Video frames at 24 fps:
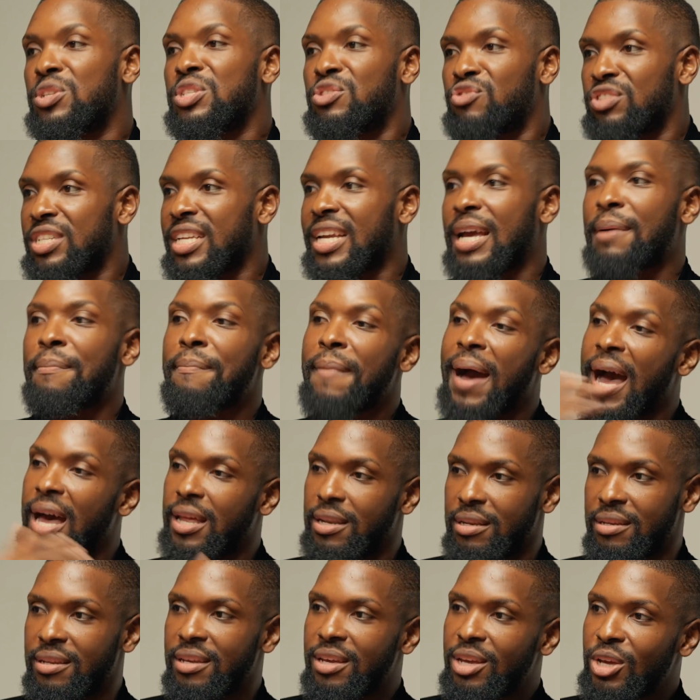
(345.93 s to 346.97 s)
don't need to dress like a
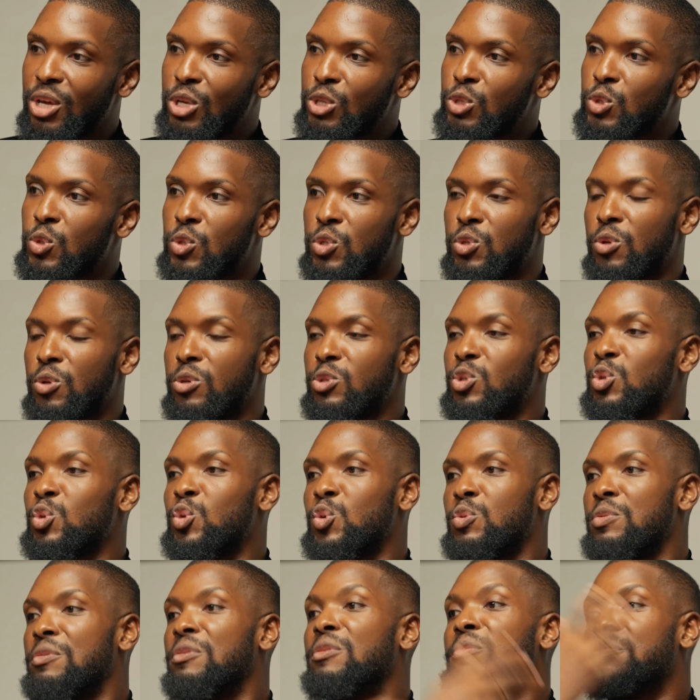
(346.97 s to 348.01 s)
man to
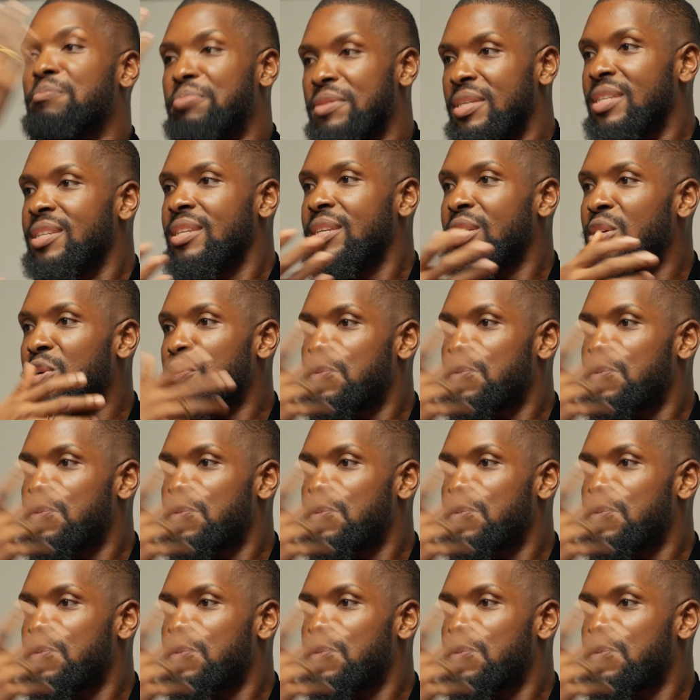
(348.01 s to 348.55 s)
to be